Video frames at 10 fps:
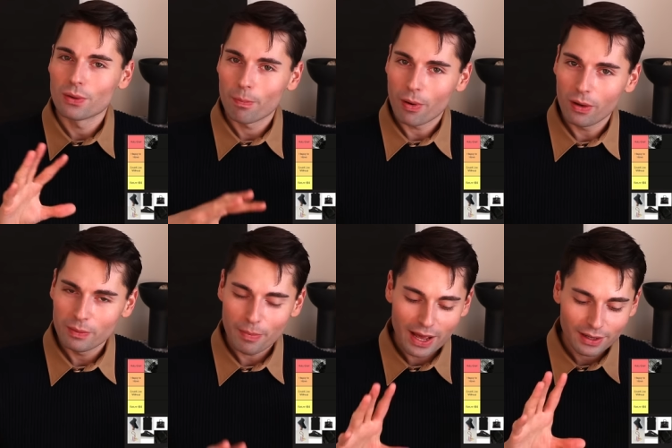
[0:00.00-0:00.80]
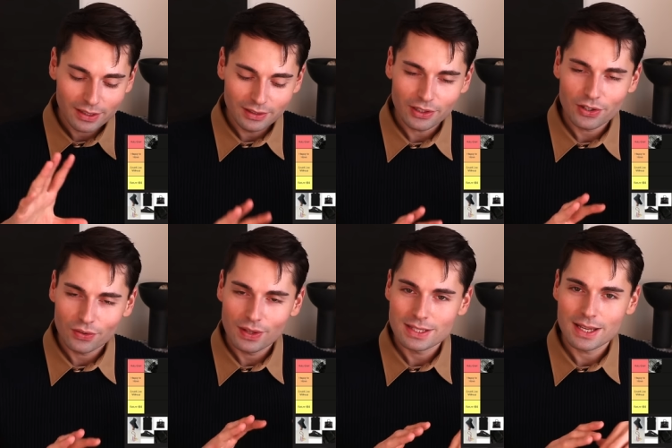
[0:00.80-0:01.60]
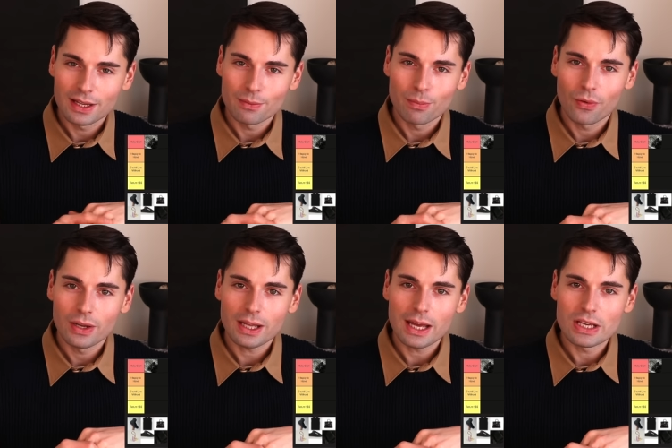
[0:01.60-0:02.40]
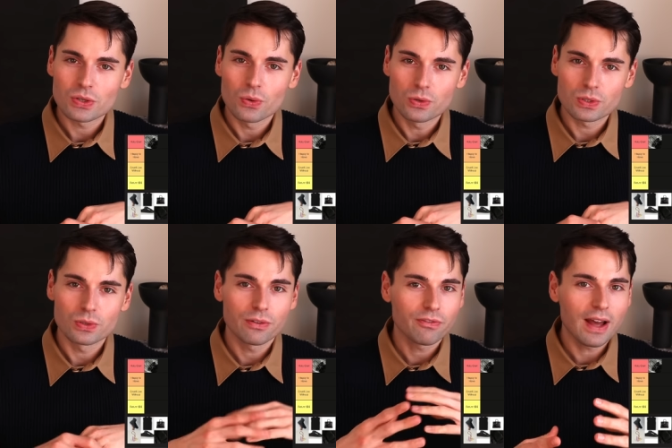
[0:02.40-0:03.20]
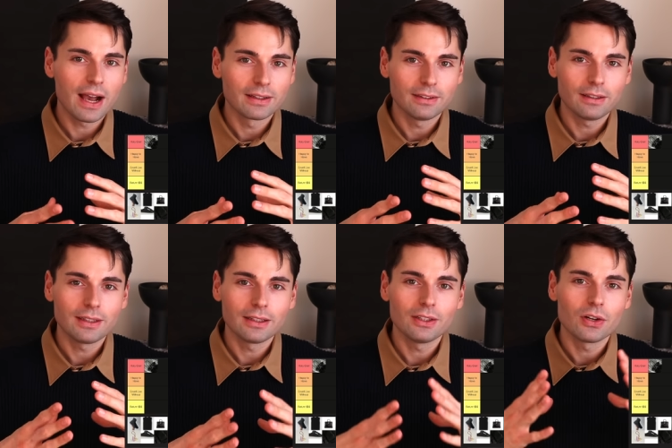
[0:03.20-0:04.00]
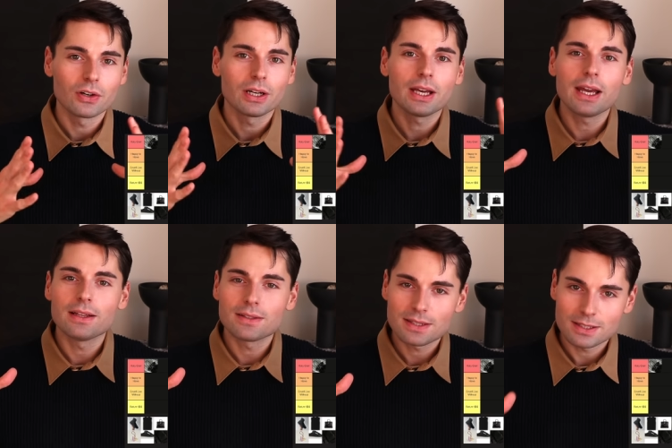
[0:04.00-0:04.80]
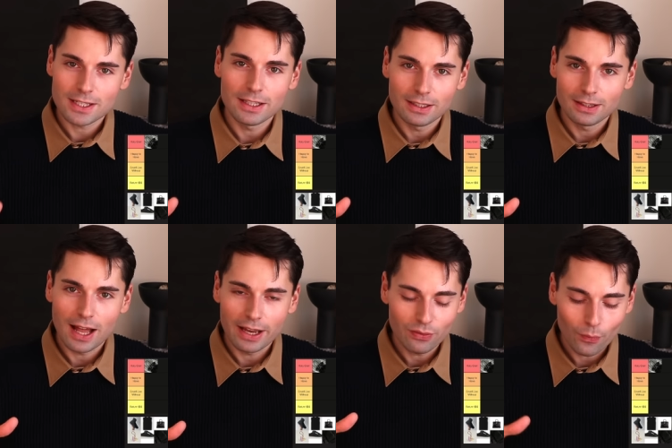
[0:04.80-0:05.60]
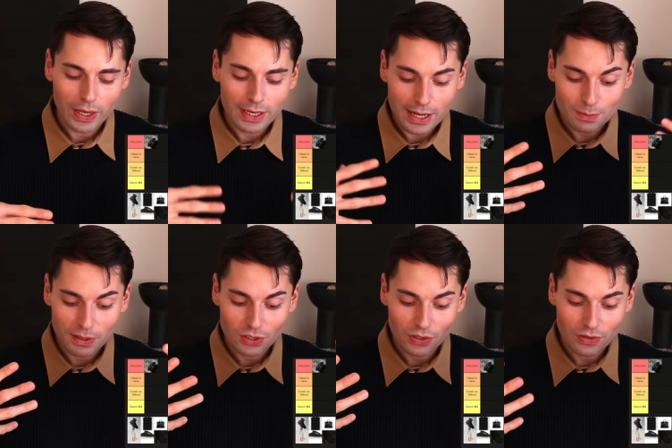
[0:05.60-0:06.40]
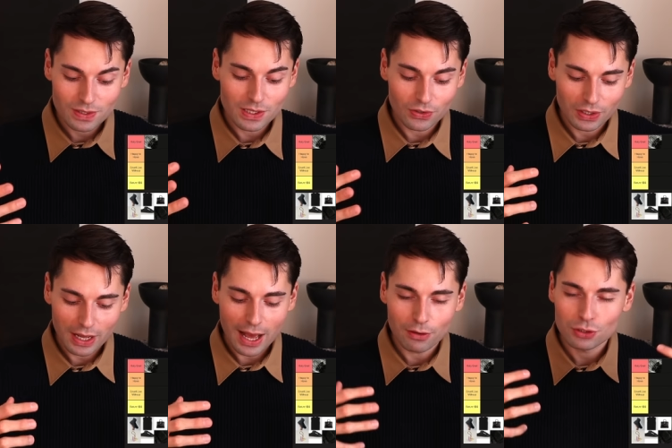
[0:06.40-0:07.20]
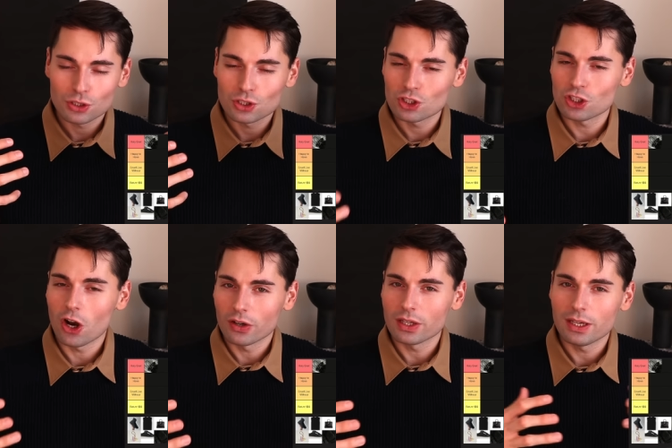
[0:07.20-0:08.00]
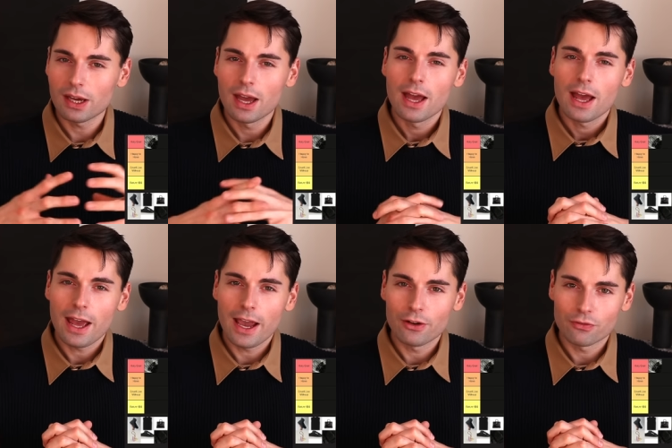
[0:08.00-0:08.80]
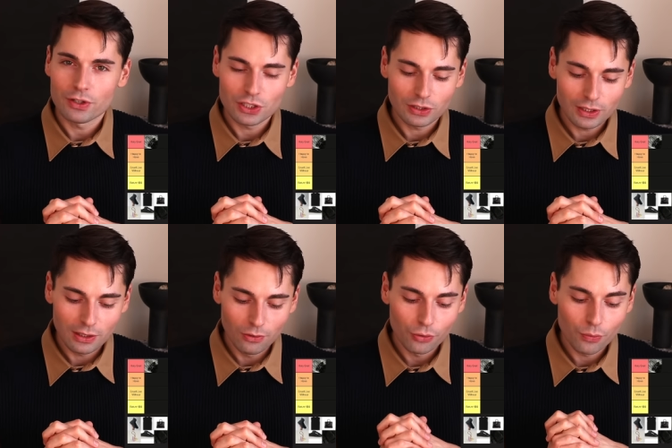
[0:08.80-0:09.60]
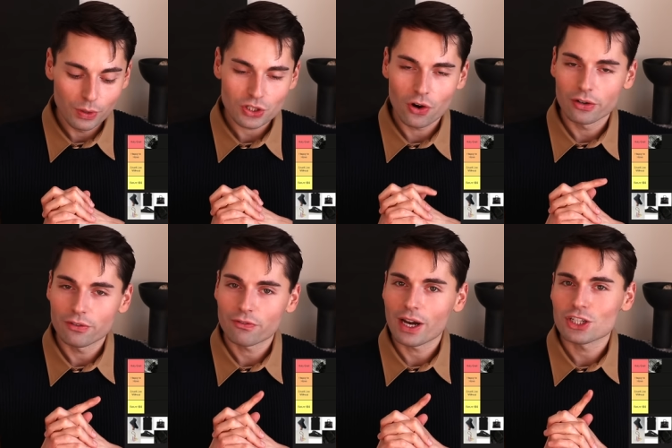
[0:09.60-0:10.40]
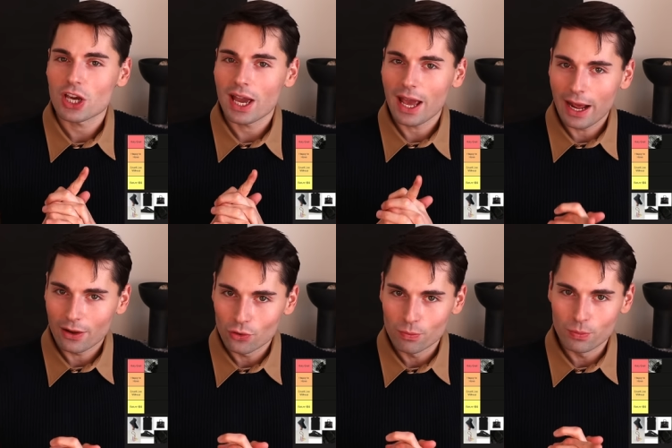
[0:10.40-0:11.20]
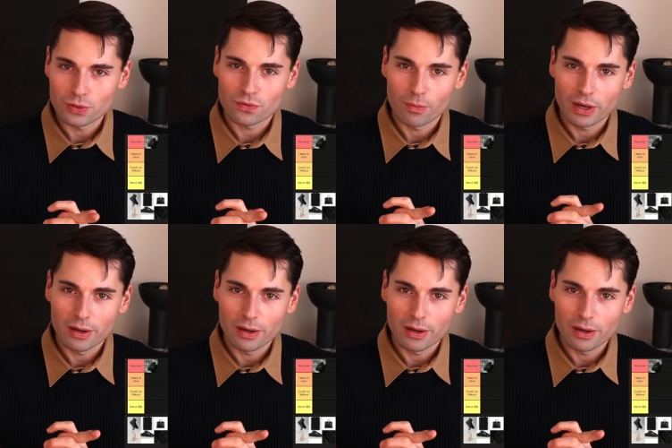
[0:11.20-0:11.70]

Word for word: the Polly bag, their unique selling point is also the fact that they are insanely lightweight, especially considering how chunky and rigid they look, which are the fresh ankle boots from